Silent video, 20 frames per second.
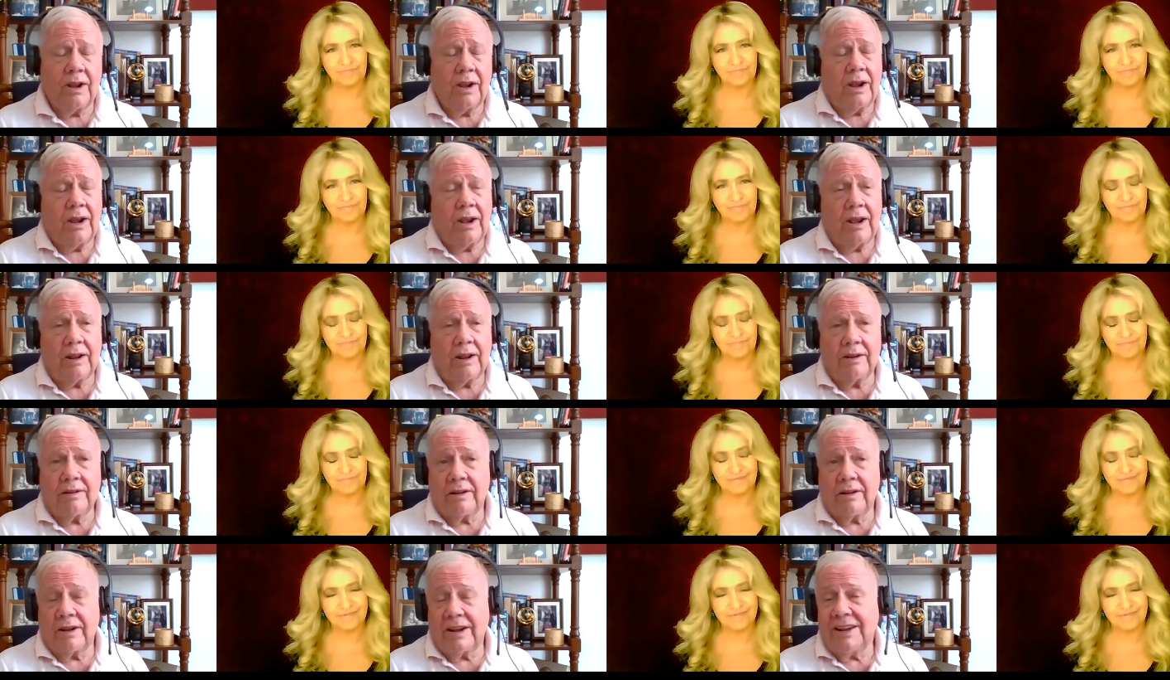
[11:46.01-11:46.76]
Speaker 1: And
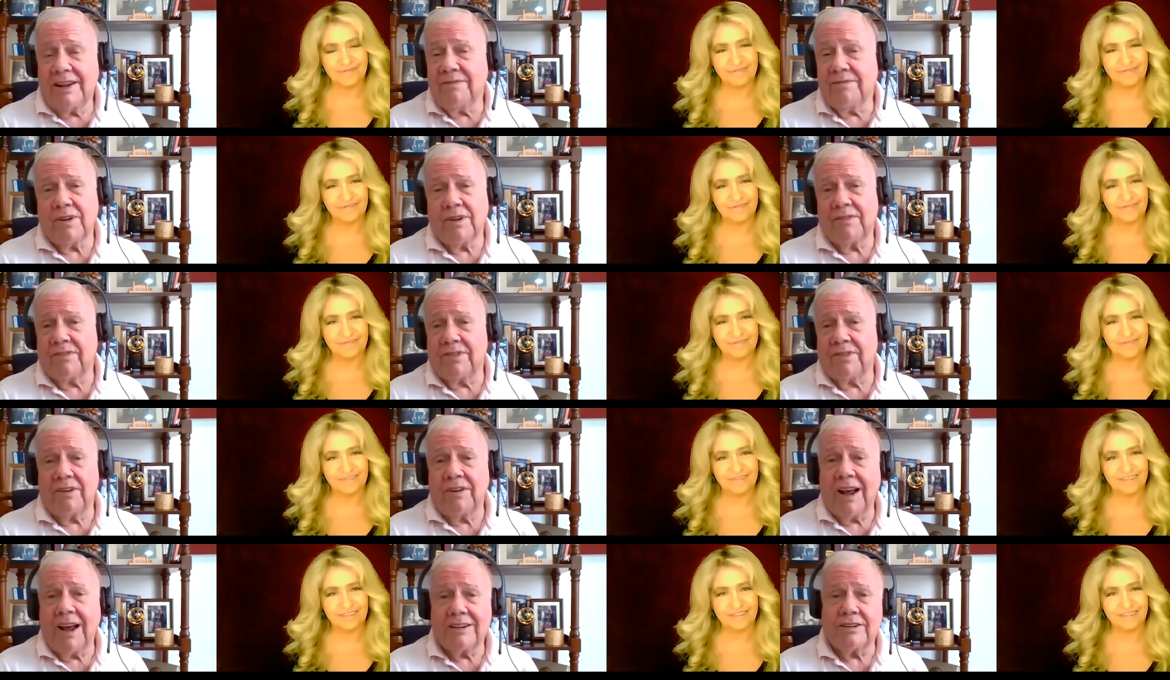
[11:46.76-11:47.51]
even if they're
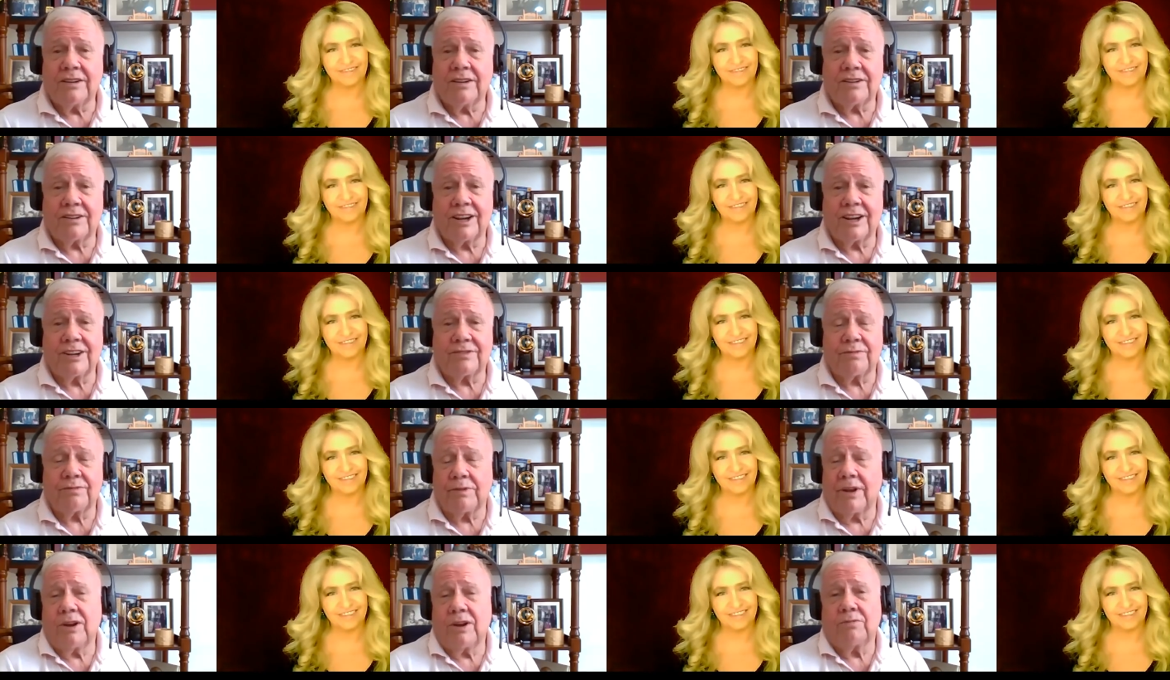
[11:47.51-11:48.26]
not successful, they
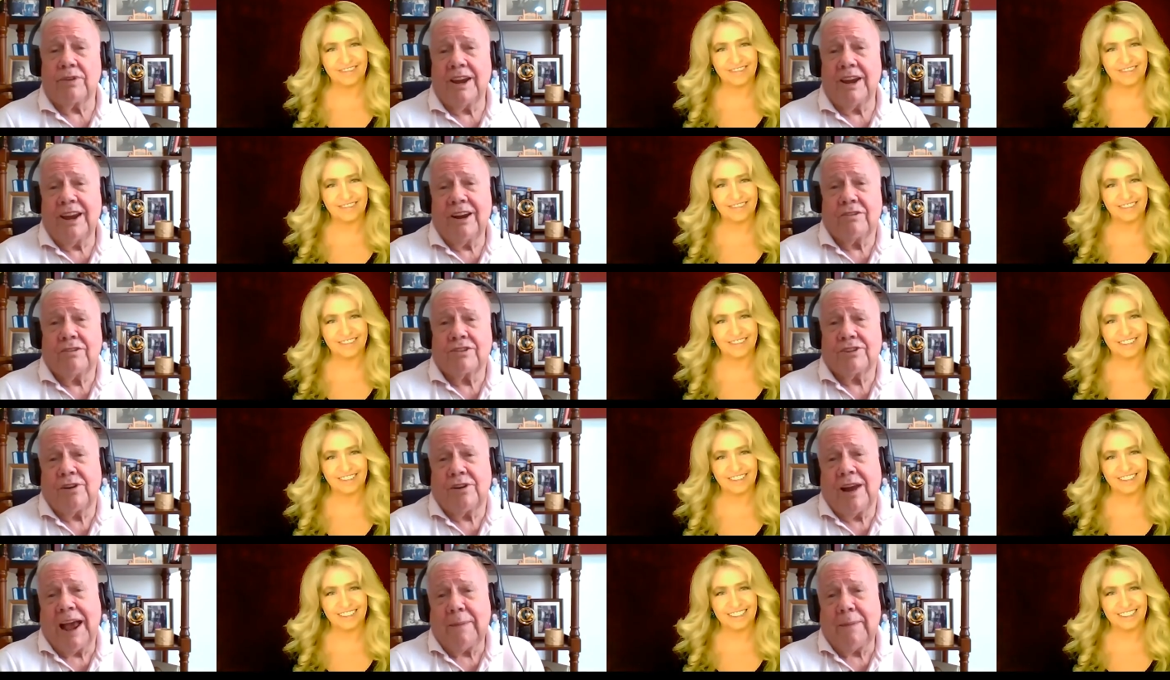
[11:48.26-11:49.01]
don't care because they're
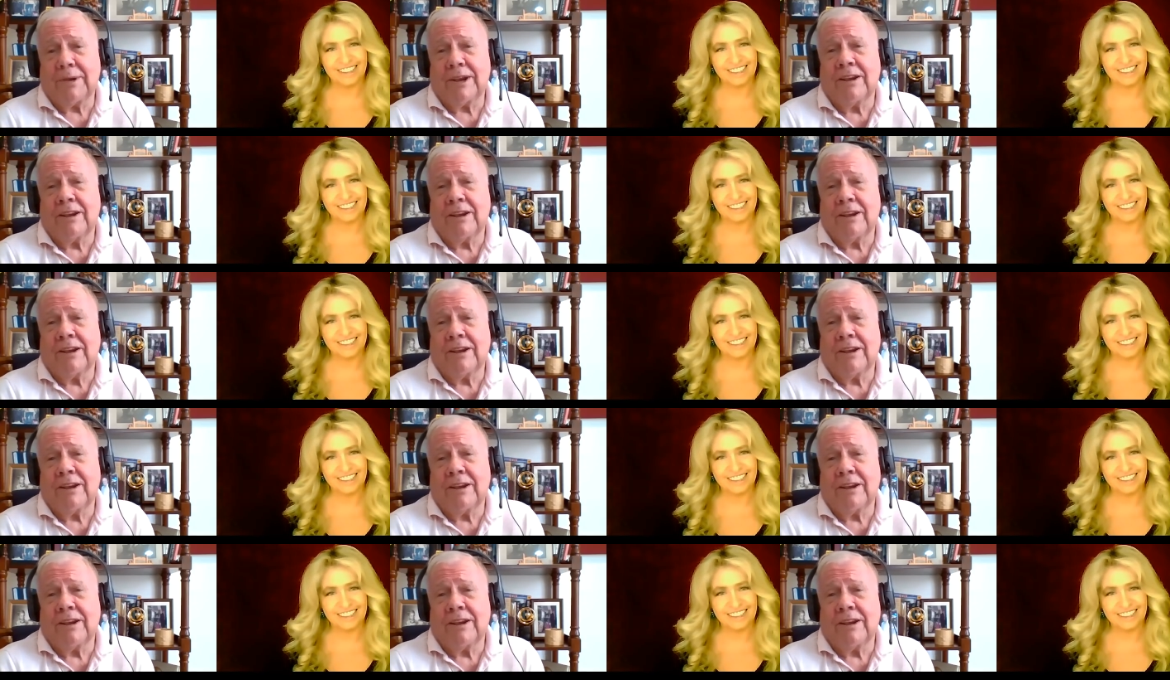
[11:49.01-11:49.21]
happy.